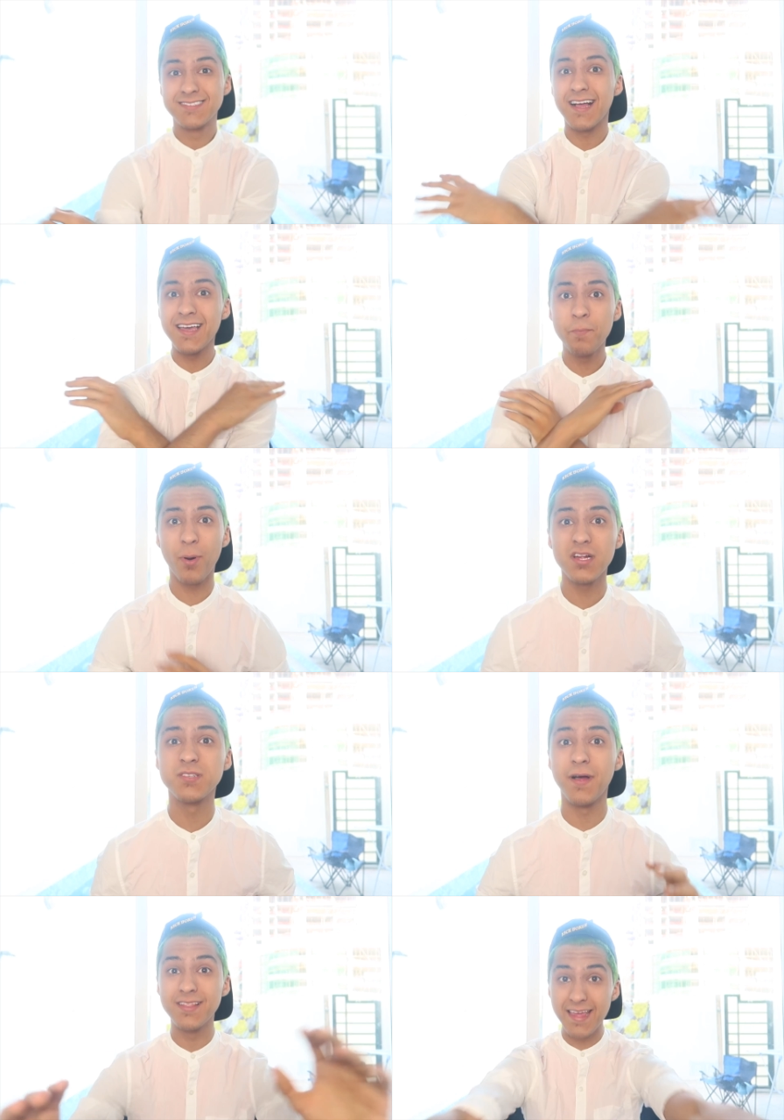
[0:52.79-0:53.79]
It's like
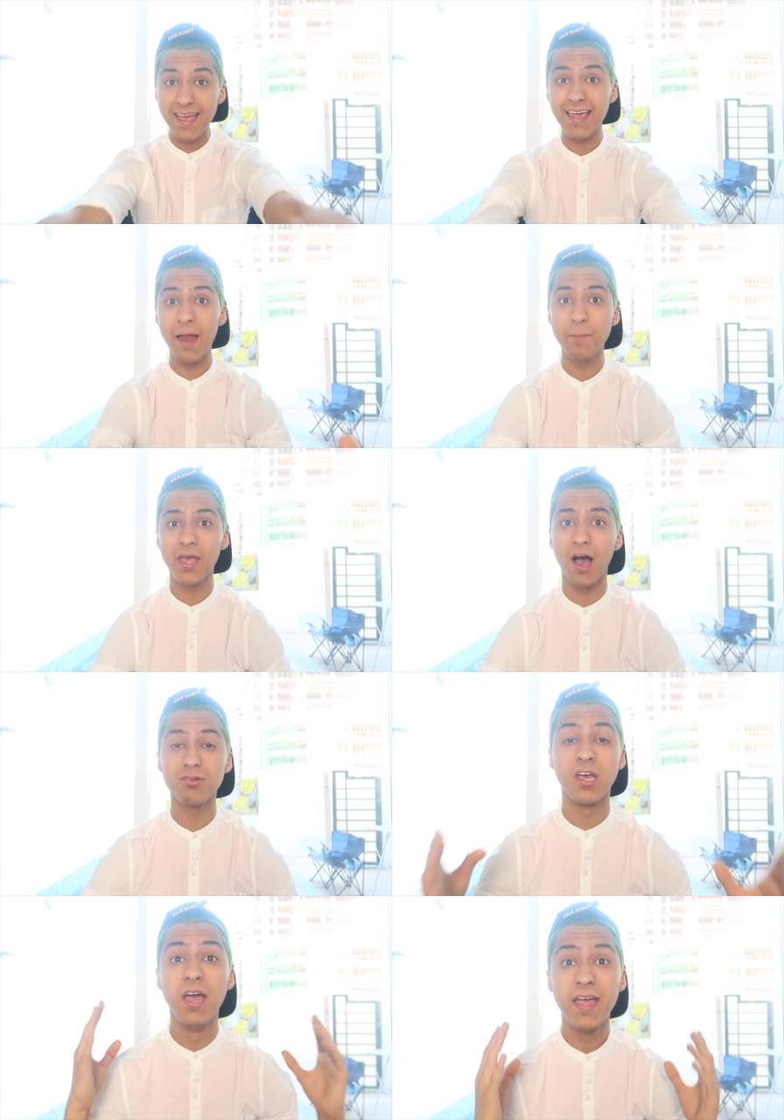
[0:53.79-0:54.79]
impossible. They can not be
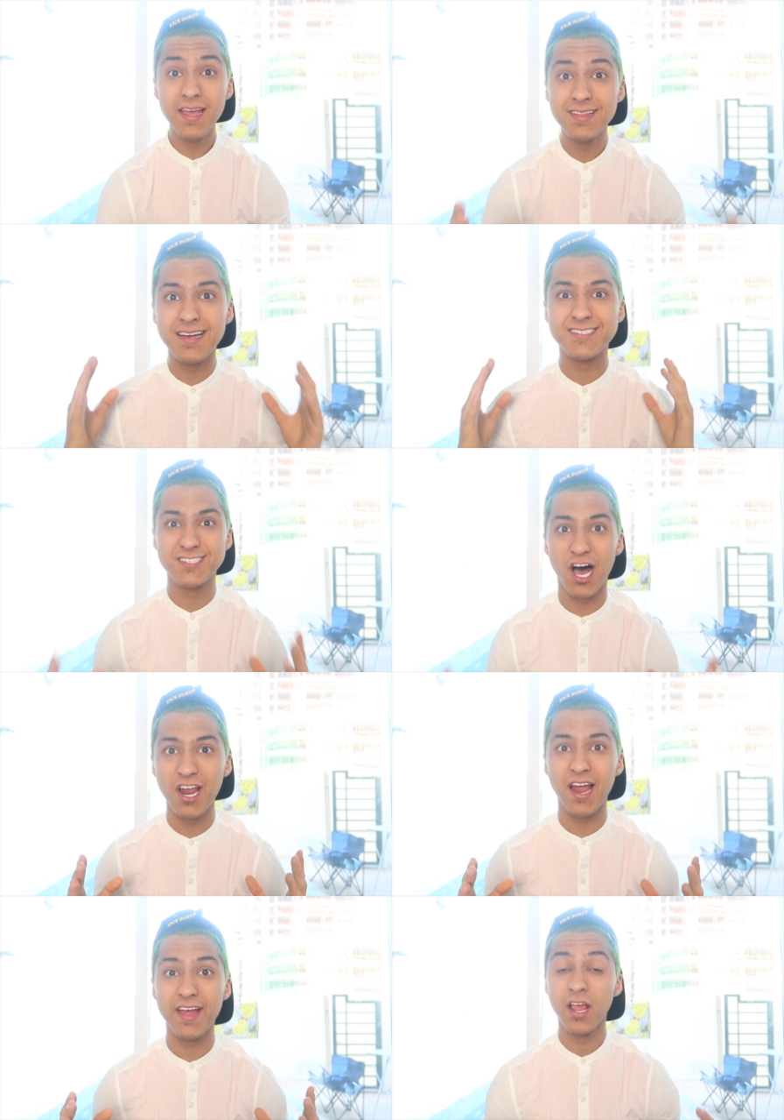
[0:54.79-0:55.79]
out in the
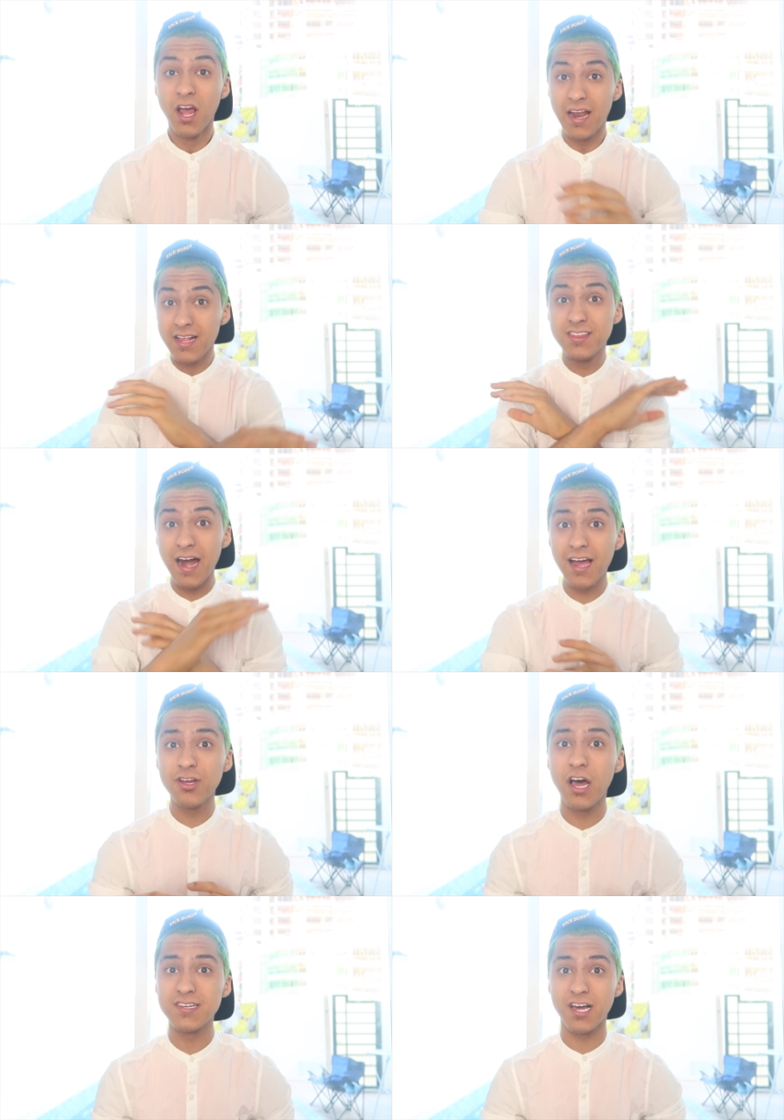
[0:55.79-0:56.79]
sunlight. Like
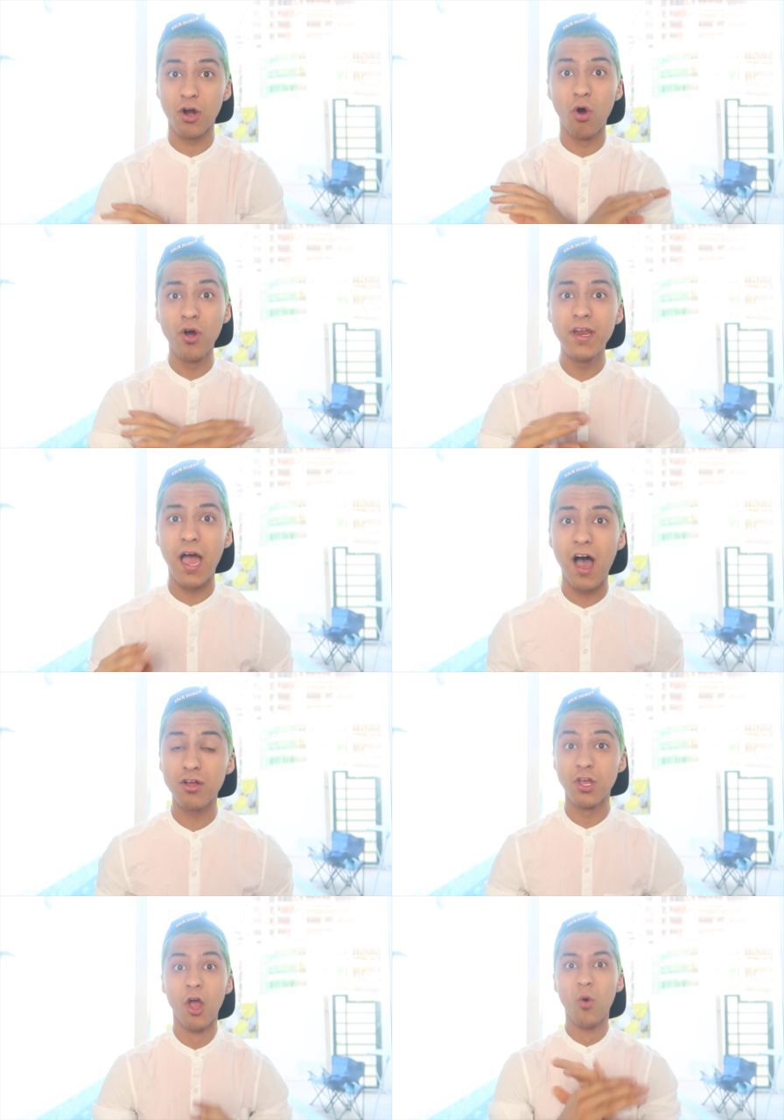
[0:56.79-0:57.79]
Draculas are only
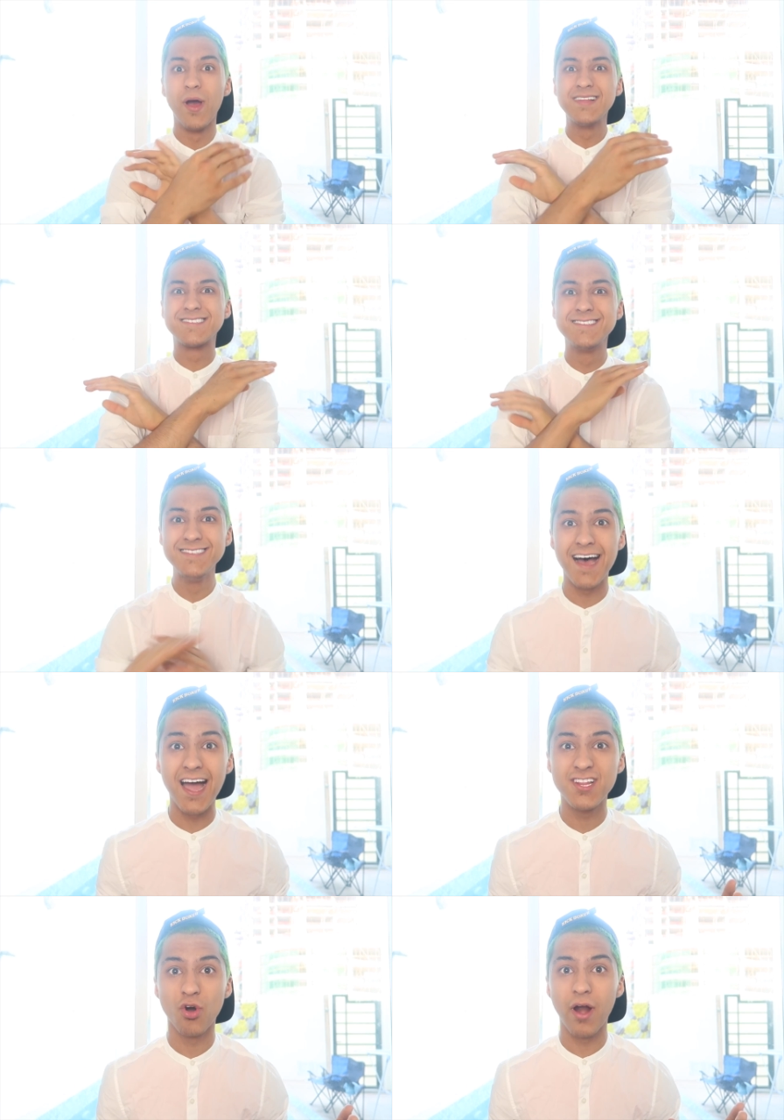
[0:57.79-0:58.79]
out when it's
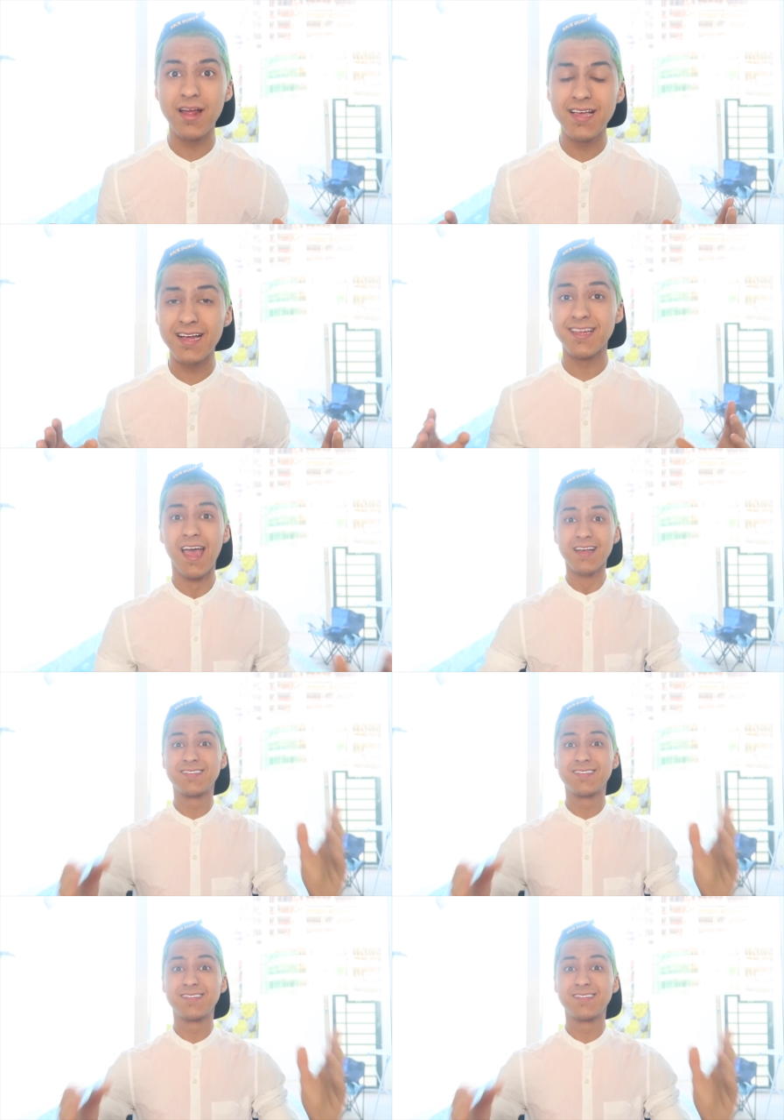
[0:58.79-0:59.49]
night, alright guys?